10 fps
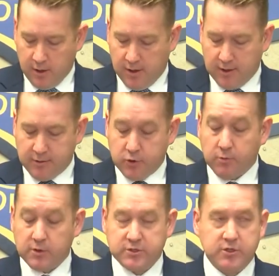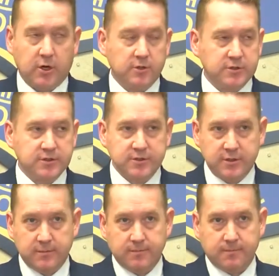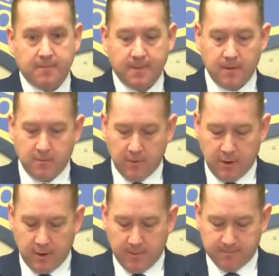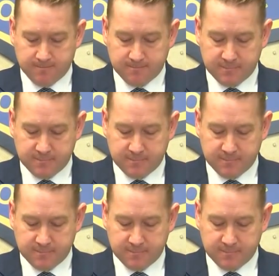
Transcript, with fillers: uh, numerous charges that um,